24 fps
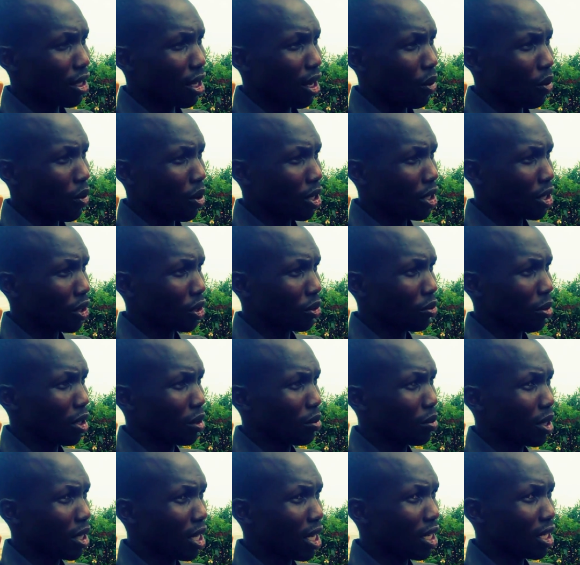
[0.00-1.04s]
a world record
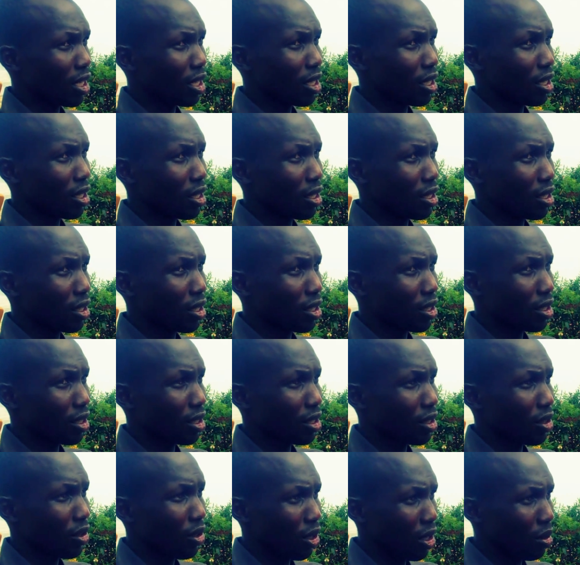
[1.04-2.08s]
might be run in
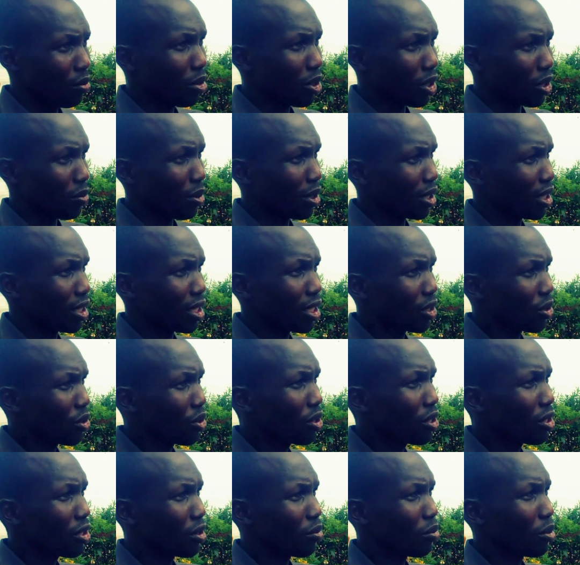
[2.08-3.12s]
Olympics, but it is
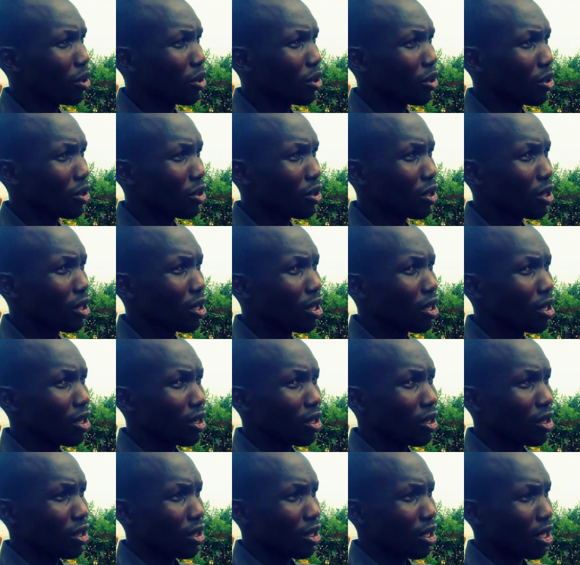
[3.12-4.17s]
not easy because
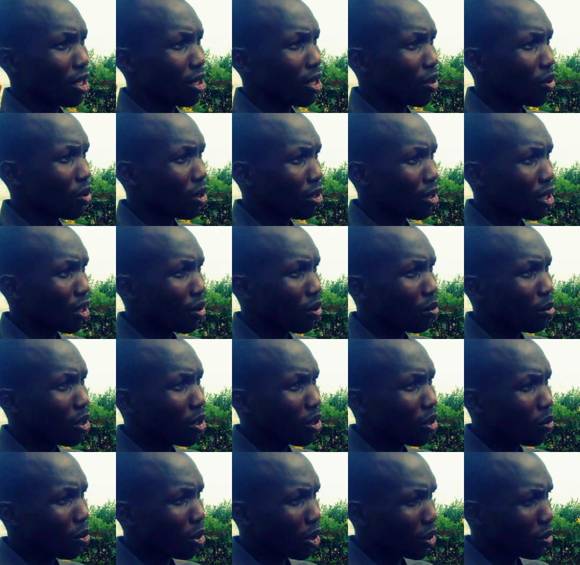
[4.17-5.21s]
there, there, will, there will be
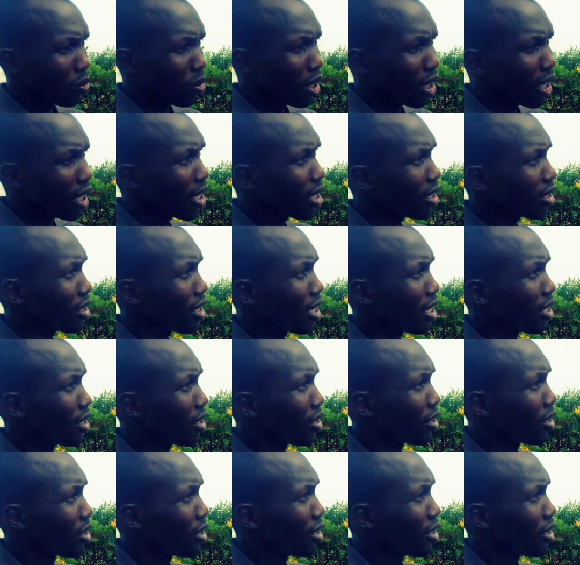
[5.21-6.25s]
no pacemakers
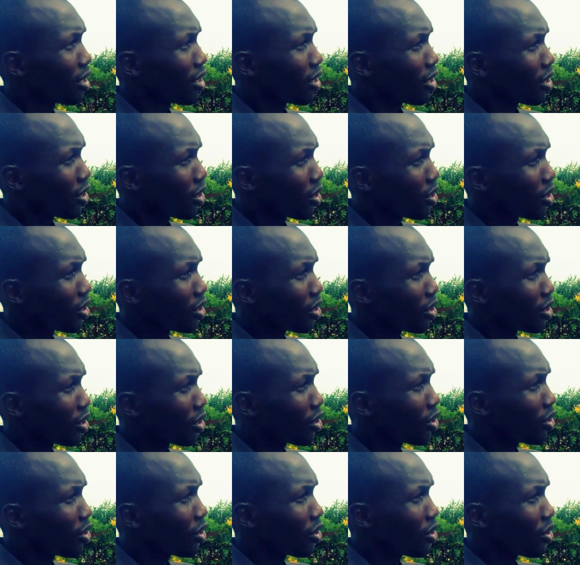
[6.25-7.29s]
and mm -hmm
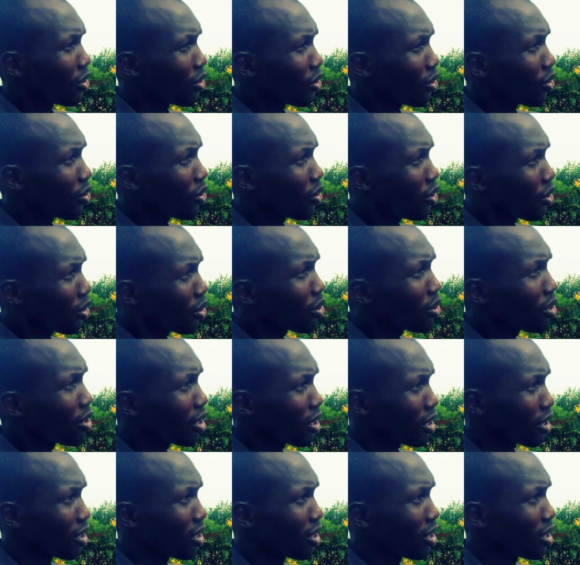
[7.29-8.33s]
all those
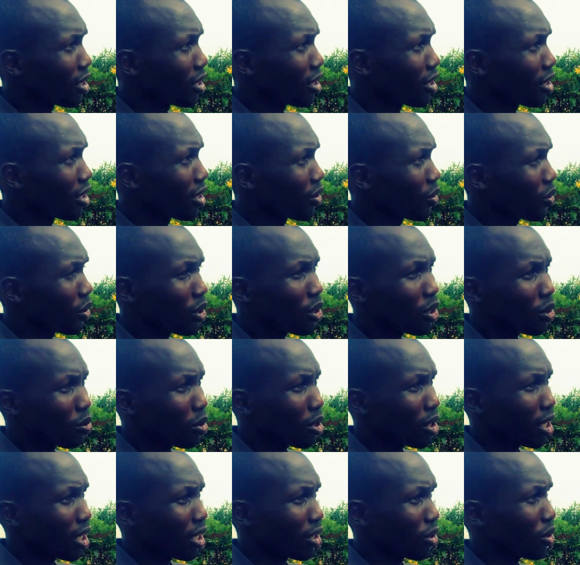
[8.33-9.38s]
things will not
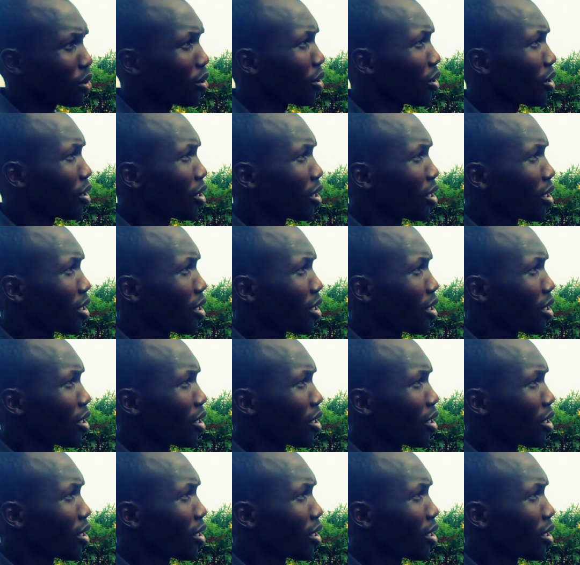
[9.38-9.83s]
be there. So,